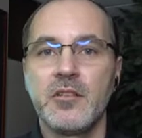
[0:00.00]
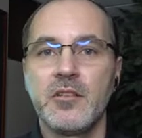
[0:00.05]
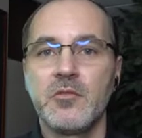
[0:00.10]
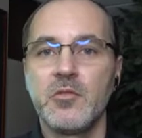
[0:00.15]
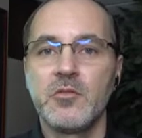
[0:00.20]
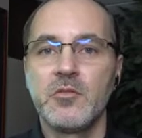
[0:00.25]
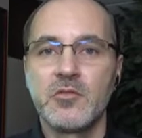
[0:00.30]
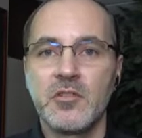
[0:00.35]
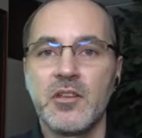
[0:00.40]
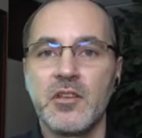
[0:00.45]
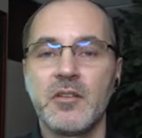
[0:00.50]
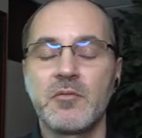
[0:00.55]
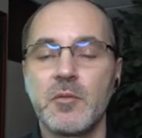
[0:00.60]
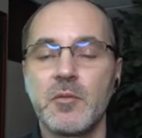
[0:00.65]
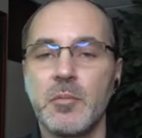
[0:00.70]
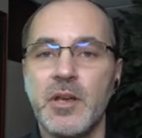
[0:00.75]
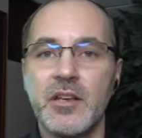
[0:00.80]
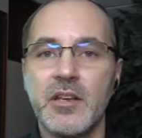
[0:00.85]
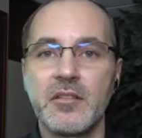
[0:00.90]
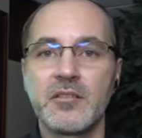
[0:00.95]
usually have to
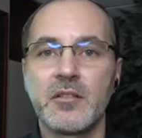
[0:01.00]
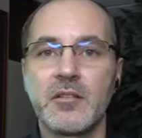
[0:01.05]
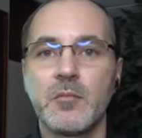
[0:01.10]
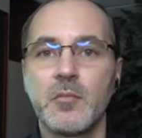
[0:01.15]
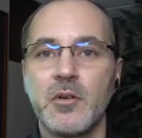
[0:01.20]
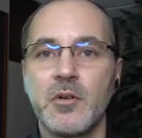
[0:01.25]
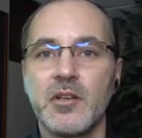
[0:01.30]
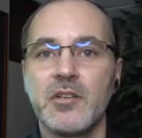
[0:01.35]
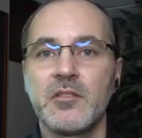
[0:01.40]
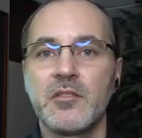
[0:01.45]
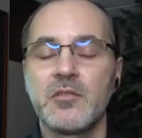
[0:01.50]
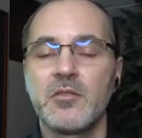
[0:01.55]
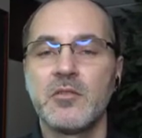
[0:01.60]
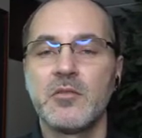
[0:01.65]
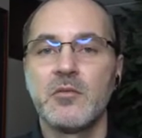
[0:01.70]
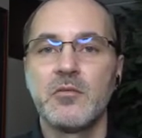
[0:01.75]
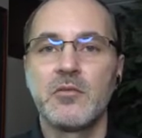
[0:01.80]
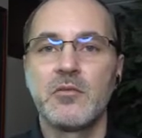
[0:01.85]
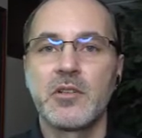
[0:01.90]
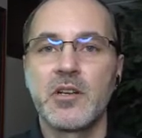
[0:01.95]
pay somebody
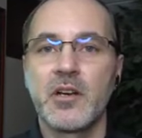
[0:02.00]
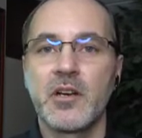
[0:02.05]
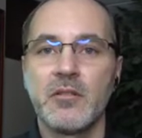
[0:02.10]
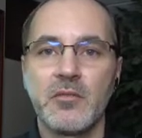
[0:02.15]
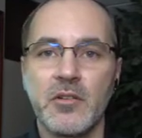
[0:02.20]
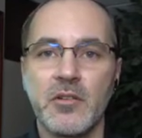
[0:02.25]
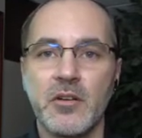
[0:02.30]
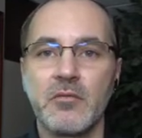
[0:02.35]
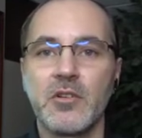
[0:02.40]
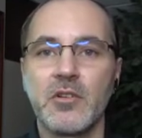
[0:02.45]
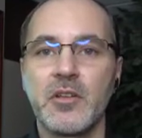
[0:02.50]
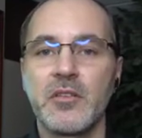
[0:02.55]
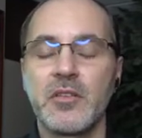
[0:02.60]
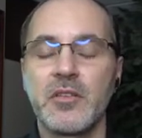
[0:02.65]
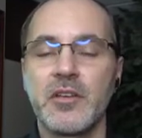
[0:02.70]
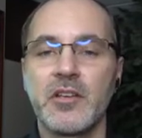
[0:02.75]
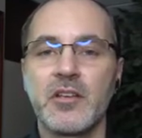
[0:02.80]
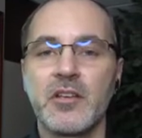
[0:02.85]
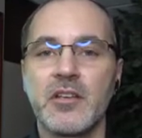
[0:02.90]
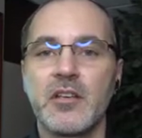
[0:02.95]
to recover
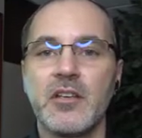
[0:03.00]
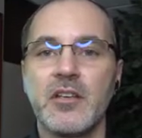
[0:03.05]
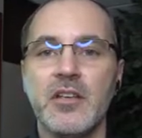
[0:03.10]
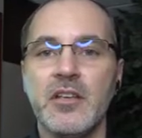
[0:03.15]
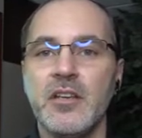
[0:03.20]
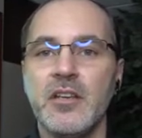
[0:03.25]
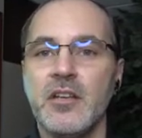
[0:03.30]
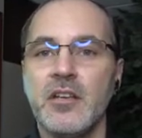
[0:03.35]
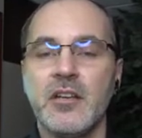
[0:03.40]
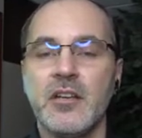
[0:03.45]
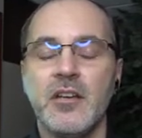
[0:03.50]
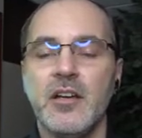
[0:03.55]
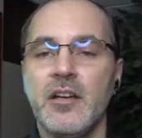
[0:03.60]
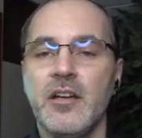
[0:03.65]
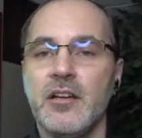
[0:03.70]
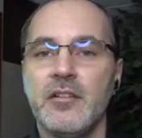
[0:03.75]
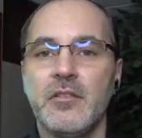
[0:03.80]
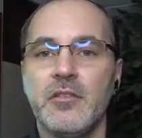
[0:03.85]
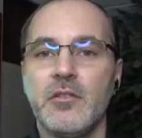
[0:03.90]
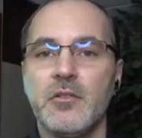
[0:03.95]
everything.
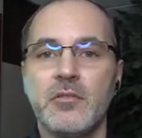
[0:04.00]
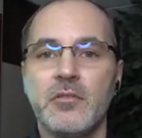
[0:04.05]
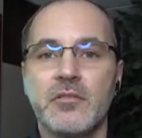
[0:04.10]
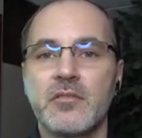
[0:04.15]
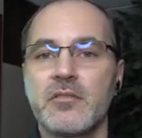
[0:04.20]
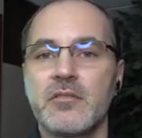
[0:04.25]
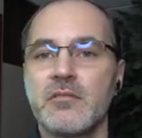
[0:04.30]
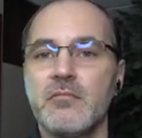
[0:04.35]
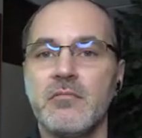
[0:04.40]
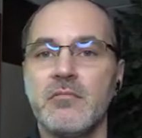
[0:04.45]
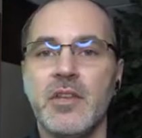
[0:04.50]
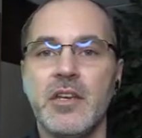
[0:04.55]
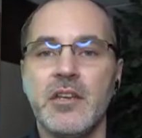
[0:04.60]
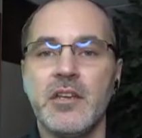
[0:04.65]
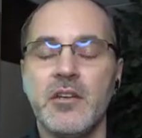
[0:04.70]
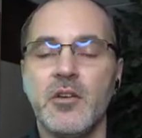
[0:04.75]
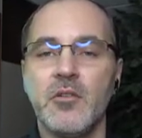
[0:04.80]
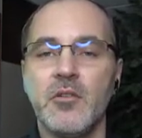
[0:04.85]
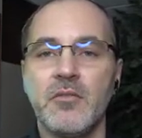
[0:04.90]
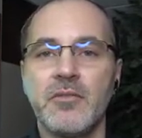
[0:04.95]
There's any
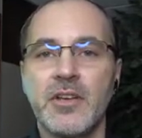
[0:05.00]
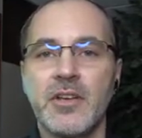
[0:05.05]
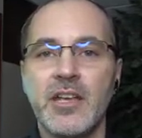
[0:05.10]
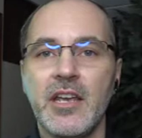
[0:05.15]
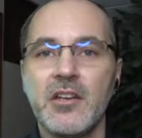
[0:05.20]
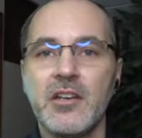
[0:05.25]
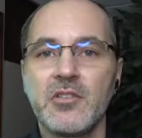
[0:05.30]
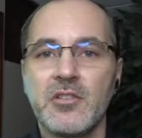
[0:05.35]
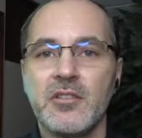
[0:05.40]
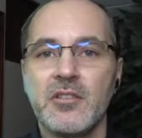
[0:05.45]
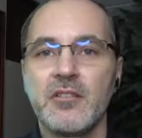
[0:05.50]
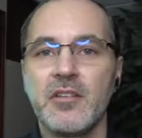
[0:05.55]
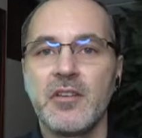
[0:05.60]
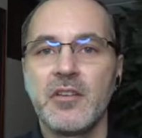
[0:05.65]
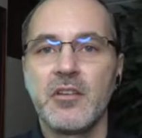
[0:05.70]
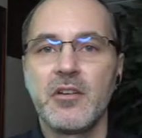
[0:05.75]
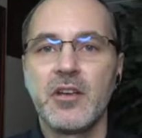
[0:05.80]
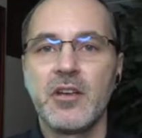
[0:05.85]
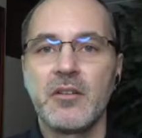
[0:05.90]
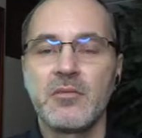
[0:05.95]
notifications that
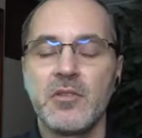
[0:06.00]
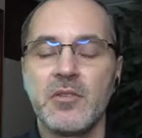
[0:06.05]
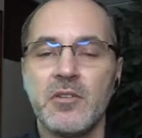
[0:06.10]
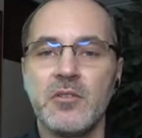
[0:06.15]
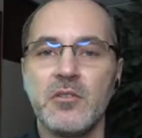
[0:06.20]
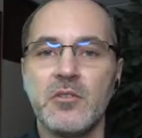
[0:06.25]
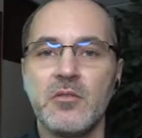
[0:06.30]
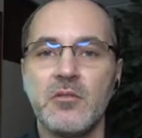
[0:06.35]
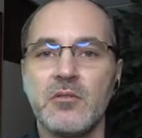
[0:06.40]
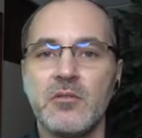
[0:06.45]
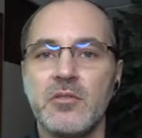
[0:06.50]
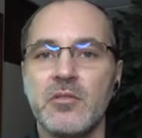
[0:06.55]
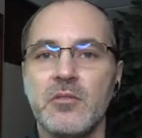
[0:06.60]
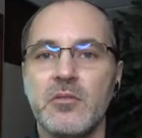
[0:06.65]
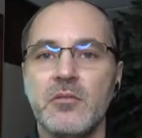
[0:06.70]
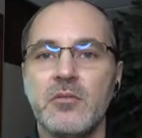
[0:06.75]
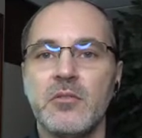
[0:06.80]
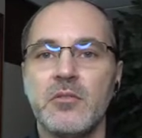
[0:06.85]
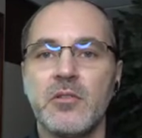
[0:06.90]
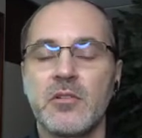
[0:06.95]
you'd have to do
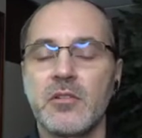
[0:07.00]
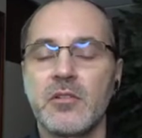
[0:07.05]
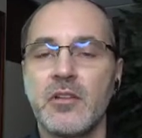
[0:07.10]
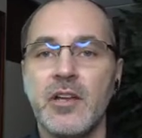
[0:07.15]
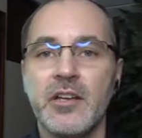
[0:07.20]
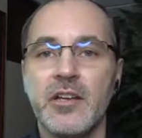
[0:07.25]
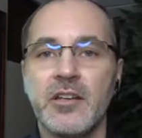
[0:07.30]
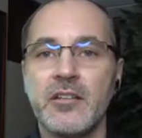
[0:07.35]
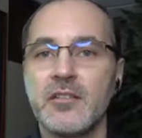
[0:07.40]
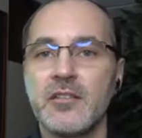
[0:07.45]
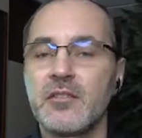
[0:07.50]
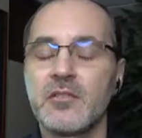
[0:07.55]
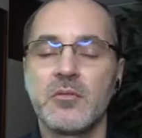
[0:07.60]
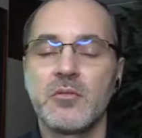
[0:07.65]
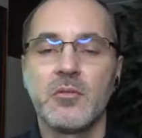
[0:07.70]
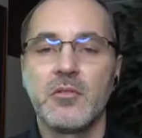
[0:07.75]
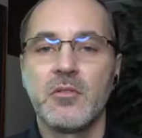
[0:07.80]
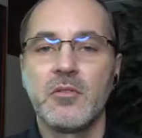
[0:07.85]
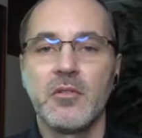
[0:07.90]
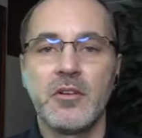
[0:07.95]
to your clients
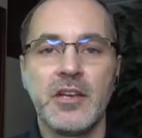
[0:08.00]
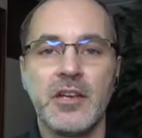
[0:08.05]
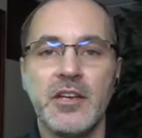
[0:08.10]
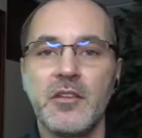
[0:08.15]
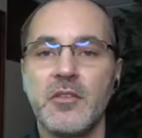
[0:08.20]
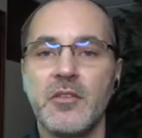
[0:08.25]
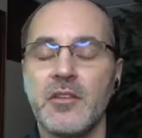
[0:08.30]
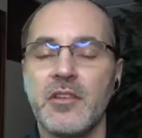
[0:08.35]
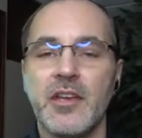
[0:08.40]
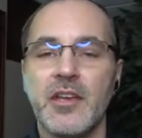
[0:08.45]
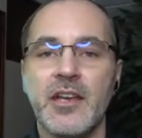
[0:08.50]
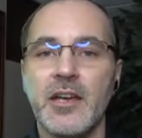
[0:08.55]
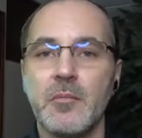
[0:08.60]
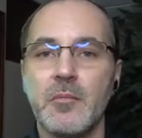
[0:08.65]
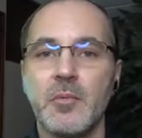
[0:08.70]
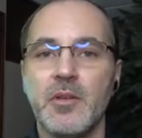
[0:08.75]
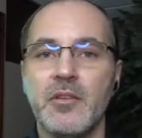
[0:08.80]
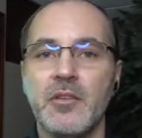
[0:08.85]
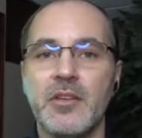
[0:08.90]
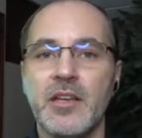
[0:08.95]
or anything that
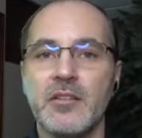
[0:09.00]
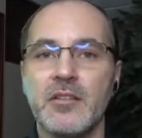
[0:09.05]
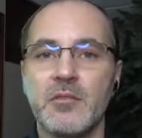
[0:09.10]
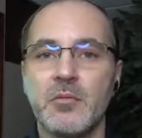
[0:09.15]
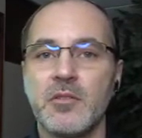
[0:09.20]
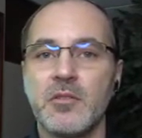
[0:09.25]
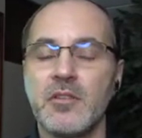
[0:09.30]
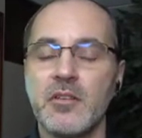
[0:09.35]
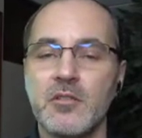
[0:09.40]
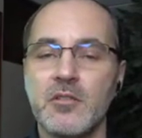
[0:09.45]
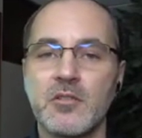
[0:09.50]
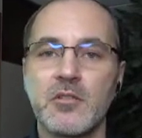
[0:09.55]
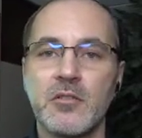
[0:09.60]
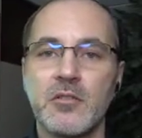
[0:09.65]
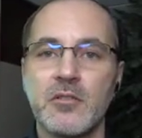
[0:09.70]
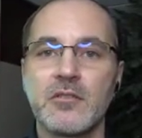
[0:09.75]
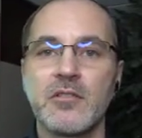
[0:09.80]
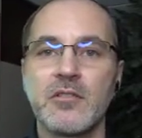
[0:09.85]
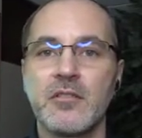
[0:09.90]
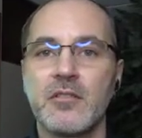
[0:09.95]
happened. That's what the
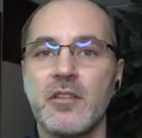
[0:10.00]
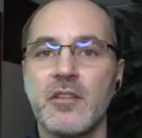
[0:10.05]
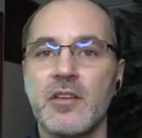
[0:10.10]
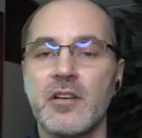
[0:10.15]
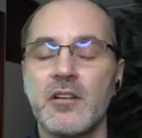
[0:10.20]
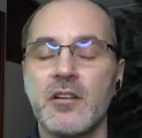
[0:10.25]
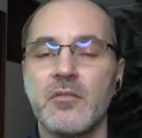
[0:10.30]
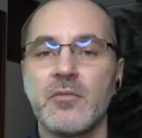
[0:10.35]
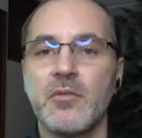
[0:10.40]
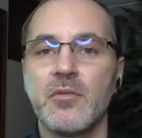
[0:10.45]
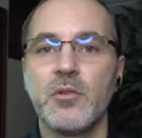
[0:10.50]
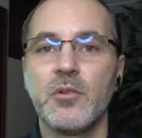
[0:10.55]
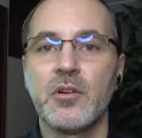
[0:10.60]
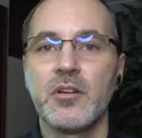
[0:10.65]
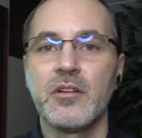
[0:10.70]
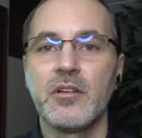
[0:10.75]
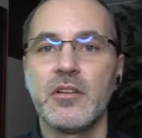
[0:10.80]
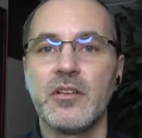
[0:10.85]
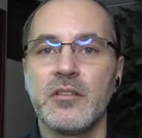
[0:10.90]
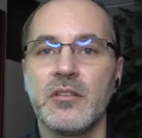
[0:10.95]
insurance is there
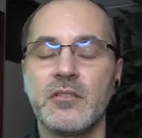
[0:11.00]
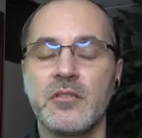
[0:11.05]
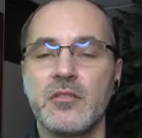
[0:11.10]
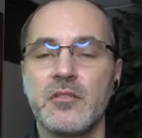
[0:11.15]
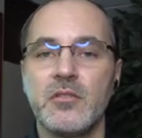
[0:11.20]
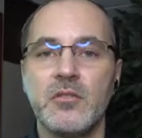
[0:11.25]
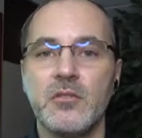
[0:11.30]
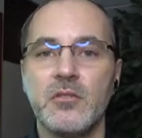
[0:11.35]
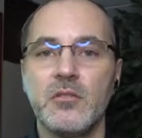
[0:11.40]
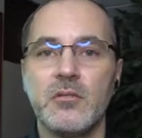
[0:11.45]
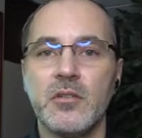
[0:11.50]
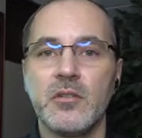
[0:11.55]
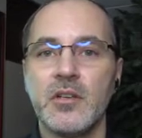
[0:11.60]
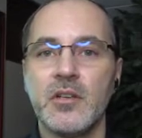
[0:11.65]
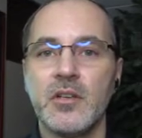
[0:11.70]
for. It's to